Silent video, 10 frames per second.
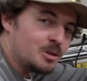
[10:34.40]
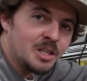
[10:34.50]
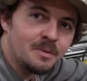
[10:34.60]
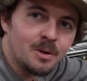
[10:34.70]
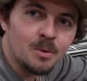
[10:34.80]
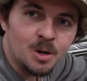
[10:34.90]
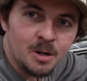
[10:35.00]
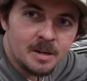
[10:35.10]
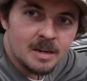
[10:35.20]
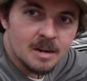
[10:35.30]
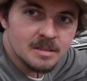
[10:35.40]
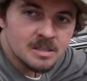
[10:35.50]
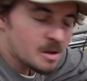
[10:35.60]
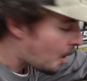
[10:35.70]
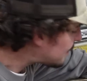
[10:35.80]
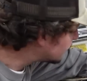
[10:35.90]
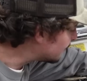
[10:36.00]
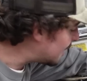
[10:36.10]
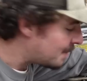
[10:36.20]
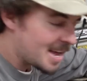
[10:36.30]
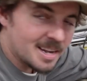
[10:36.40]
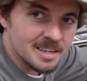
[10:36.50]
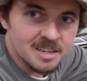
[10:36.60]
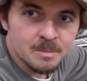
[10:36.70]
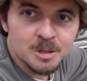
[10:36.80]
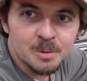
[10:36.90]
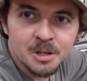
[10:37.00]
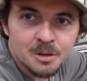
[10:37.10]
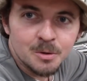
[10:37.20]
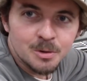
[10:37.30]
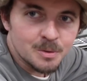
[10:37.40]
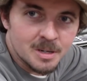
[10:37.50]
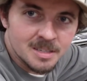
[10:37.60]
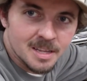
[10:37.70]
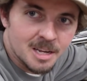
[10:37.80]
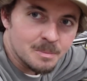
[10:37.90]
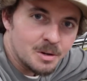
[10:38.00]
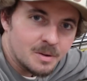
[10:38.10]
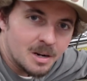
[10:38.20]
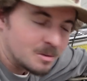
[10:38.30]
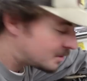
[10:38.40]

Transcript: see if it'll run, but I may have to end up just putting a used one in this thing and moving on.